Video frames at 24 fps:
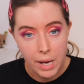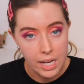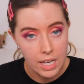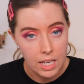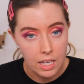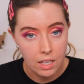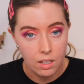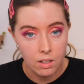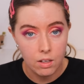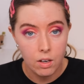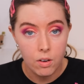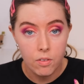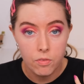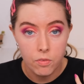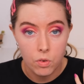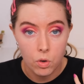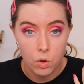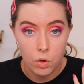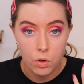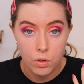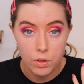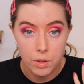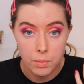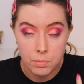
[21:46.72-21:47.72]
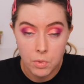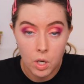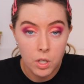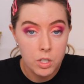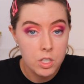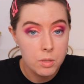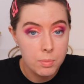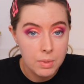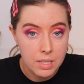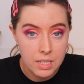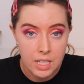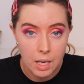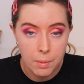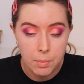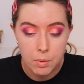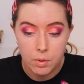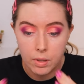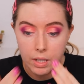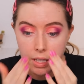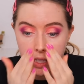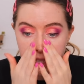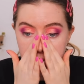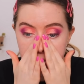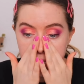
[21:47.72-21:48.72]
begging for them not to be
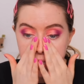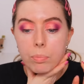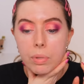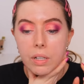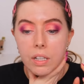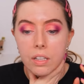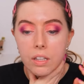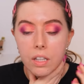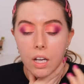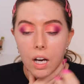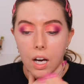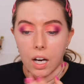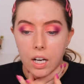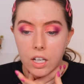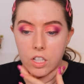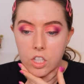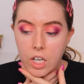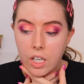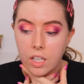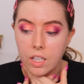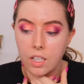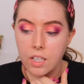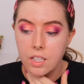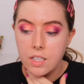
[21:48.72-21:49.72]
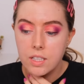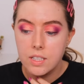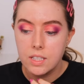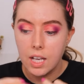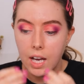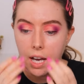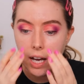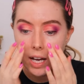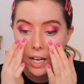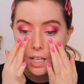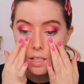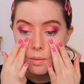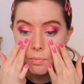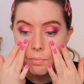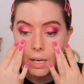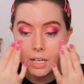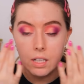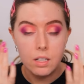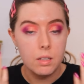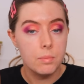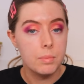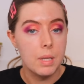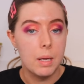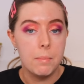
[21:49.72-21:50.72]
separated. But the hijackers had
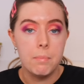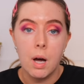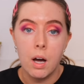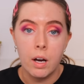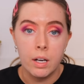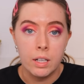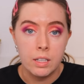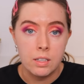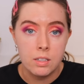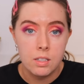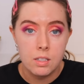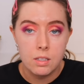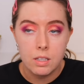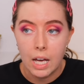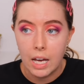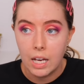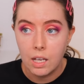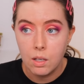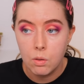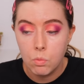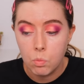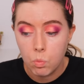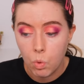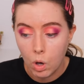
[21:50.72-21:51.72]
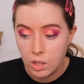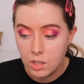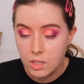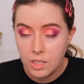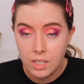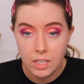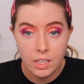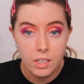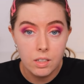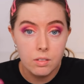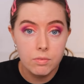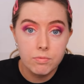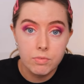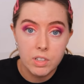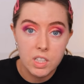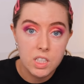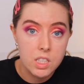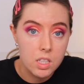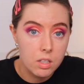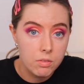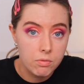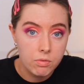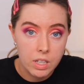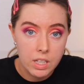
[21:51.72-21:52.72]
made up their mind. They wanted, for
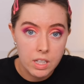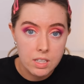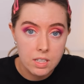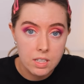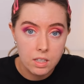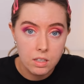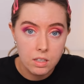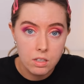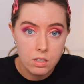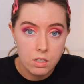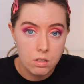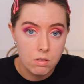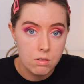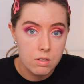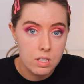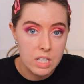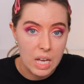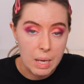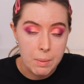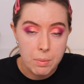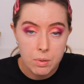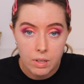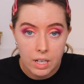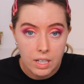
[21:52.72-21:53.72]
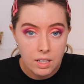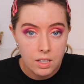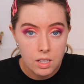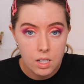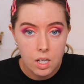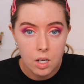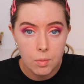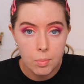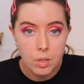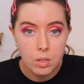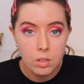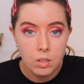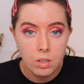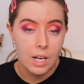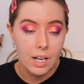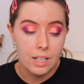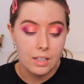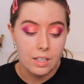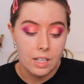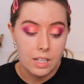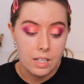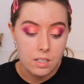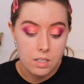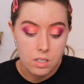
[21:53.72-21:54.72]
some reason, to separate the couple
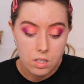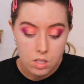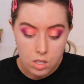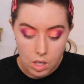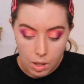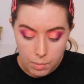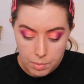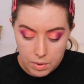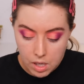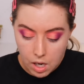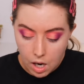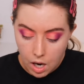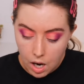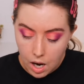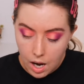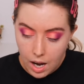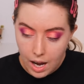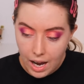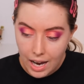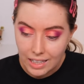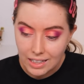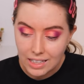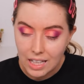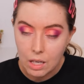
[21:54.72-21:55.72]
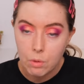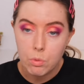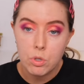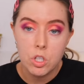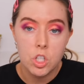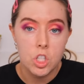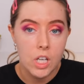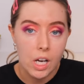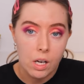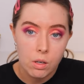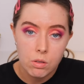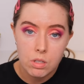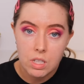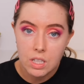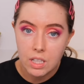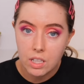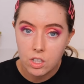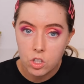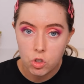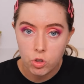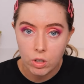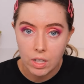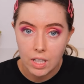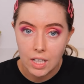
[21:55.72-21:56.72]
and they had stopped the car and they were shouting
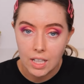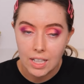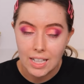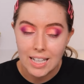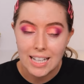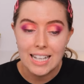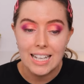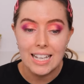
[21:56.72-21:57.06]
shouting at